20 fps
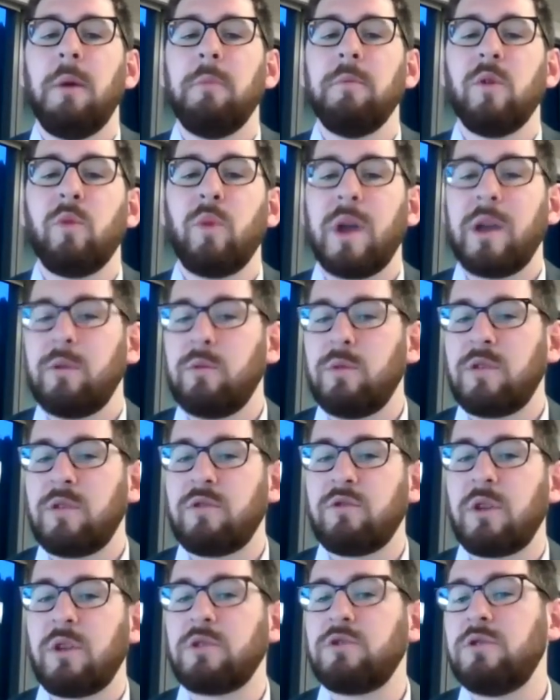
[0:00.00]
The way it was
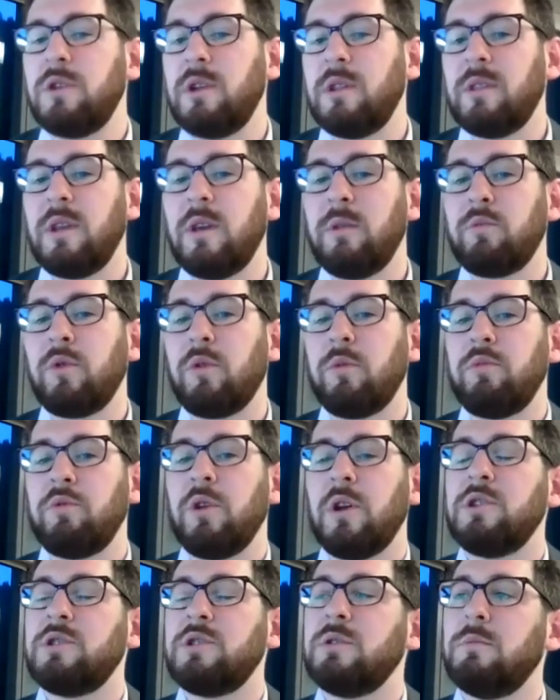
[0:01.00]
structured in the
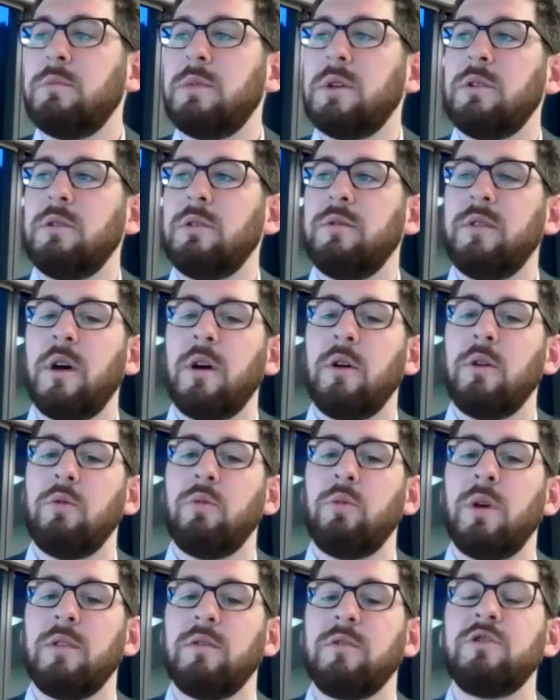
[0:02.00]
appropriation bill, though,
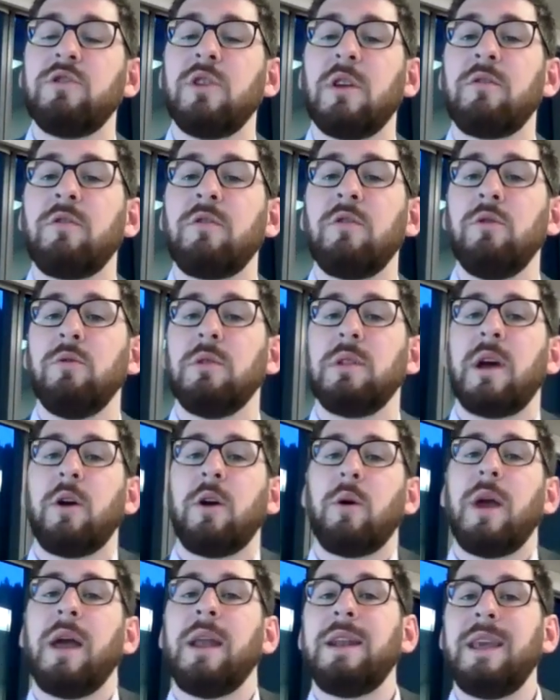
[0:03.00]
was just to allow
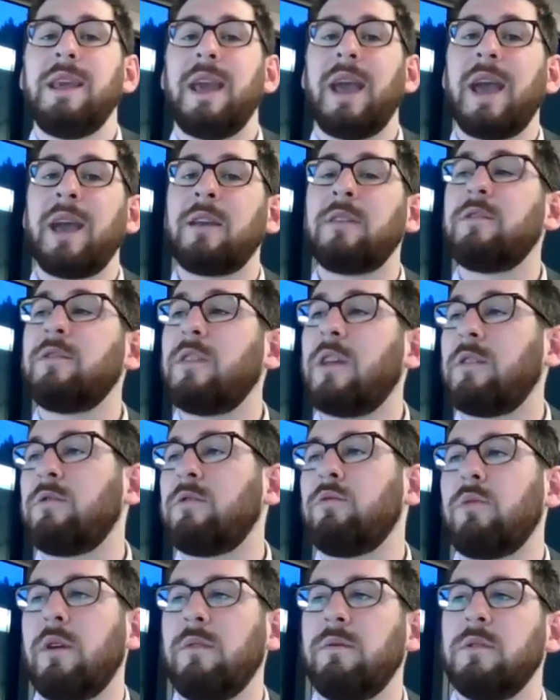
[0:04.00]
any excess
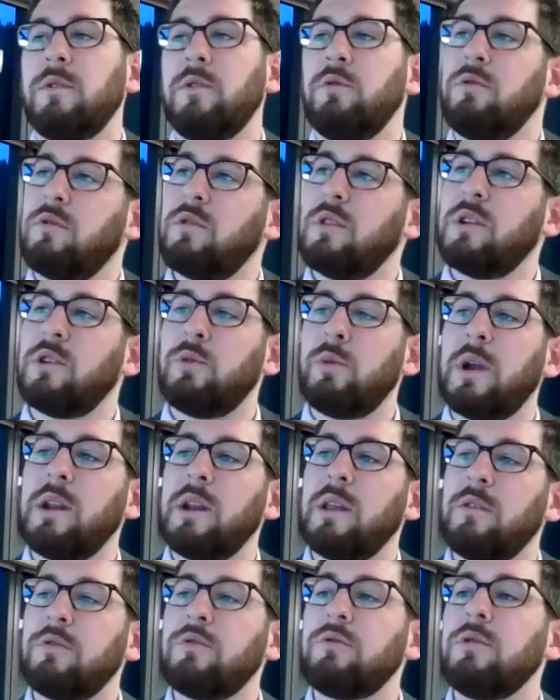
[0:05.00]
revenues in
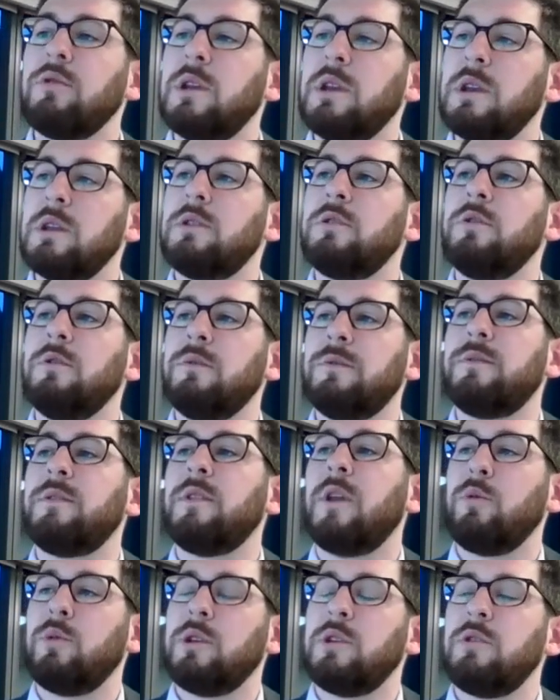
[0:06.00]
23 to
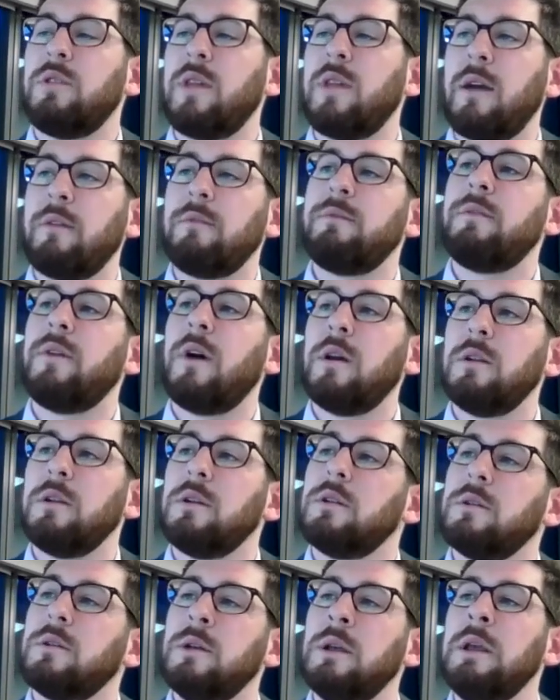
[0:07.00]
flow into that
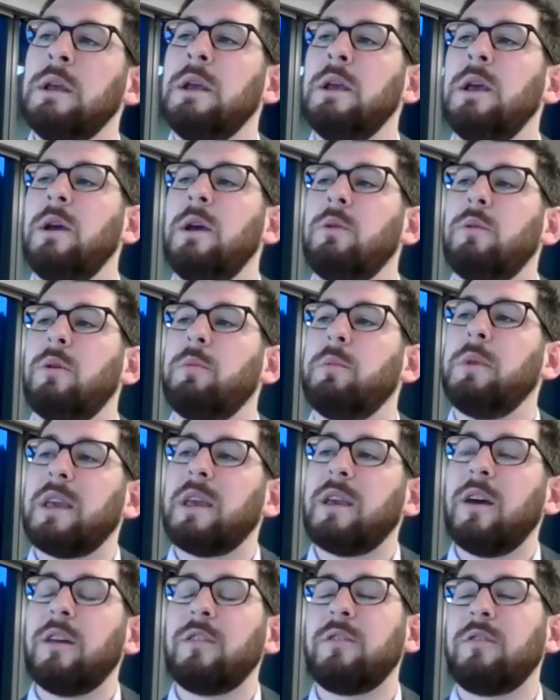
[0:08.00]
fund. Well,
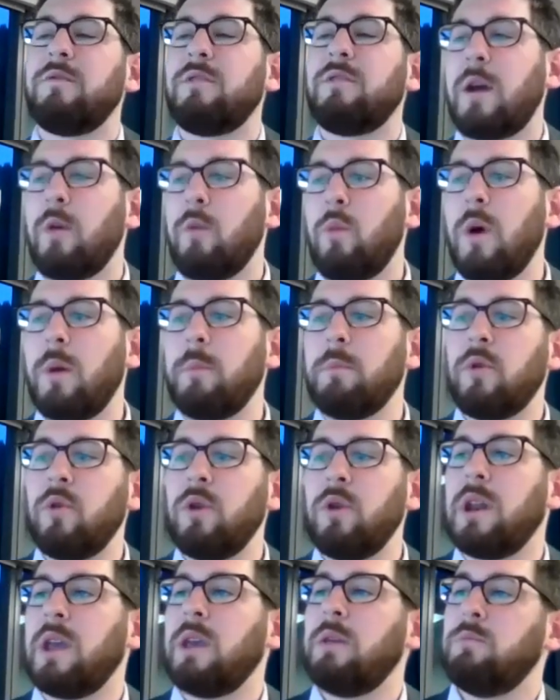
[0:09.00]
because of that
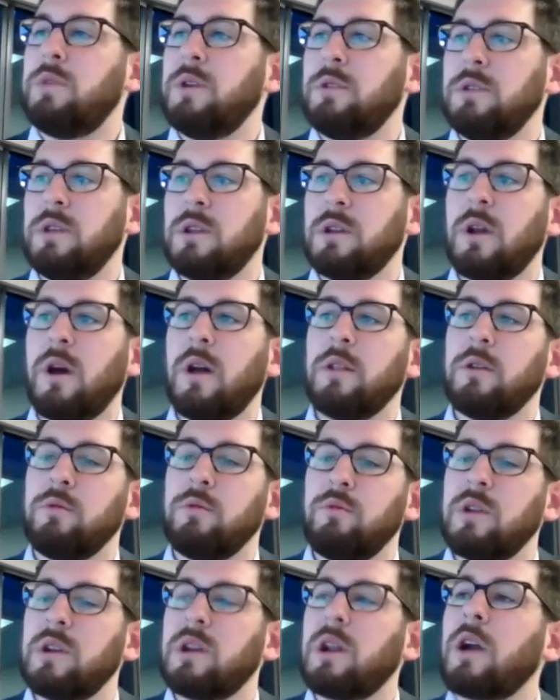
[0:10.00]
$1.8 billion
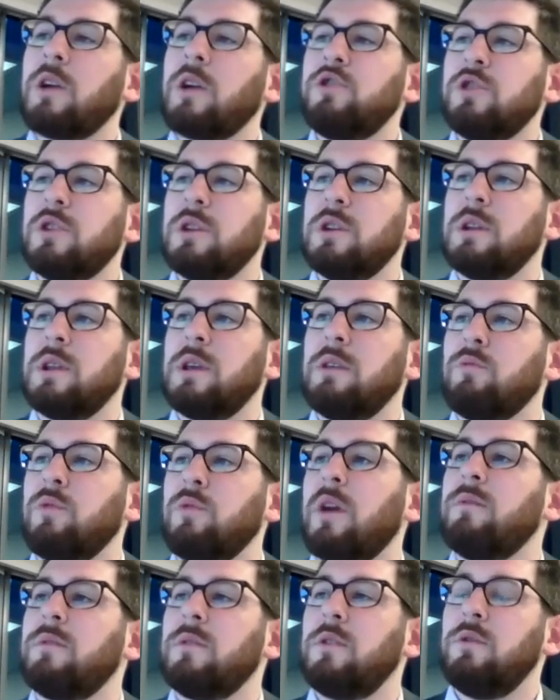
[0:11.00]
reduction in
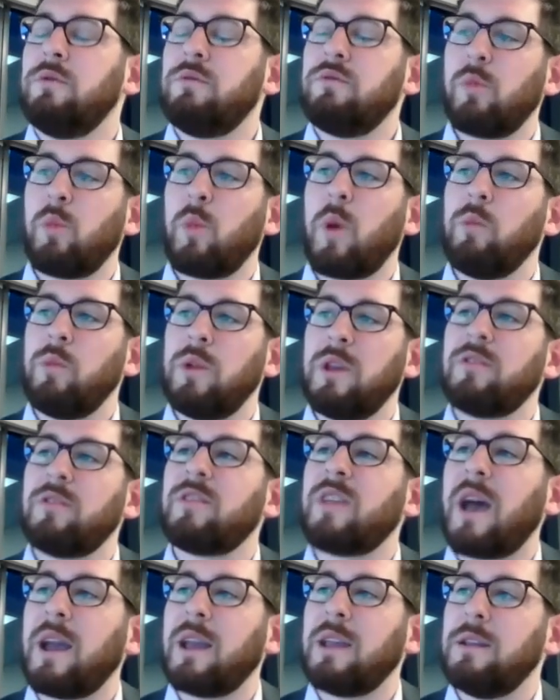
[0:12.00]
revenue from when we
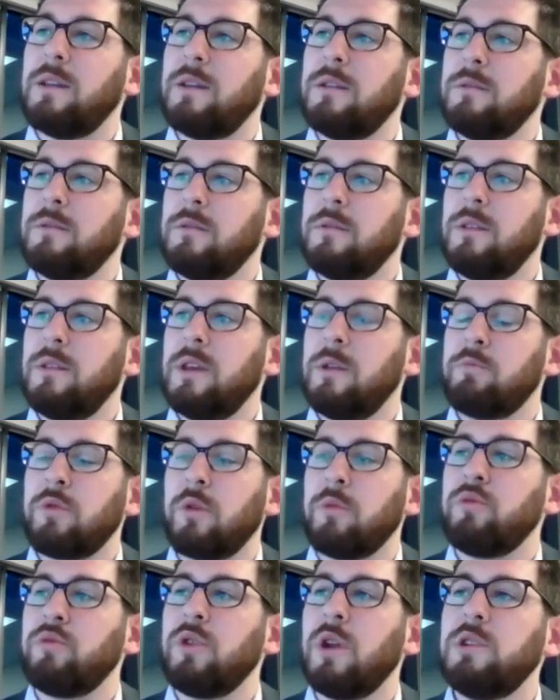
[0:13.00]
signed the
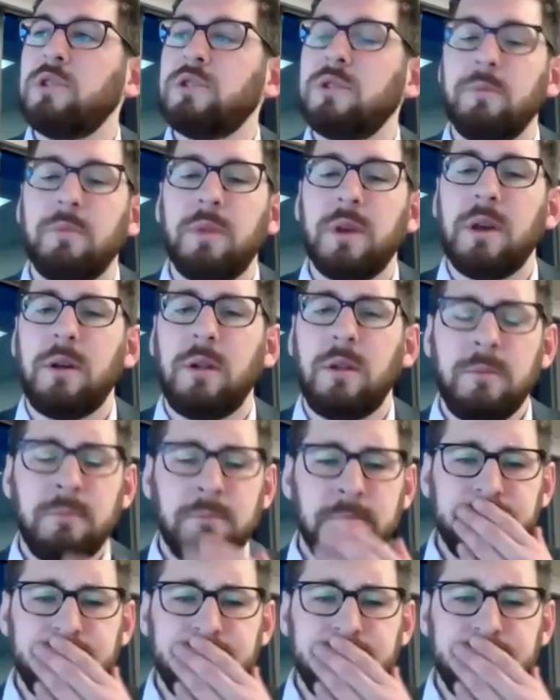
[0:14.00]
appropriation bill,